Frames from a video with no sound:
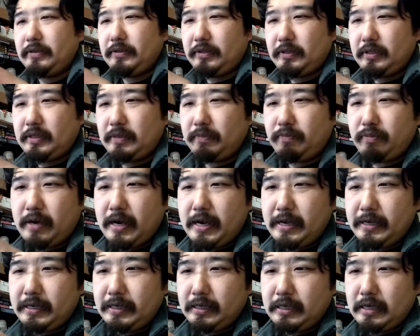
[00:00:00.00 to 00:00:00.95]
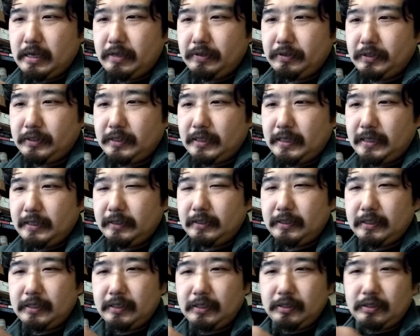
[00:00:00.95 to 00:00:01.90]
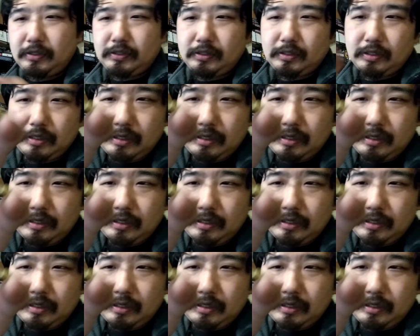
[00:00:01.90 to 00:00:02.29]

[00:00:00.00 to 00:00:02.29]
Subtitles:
the branding on the side says,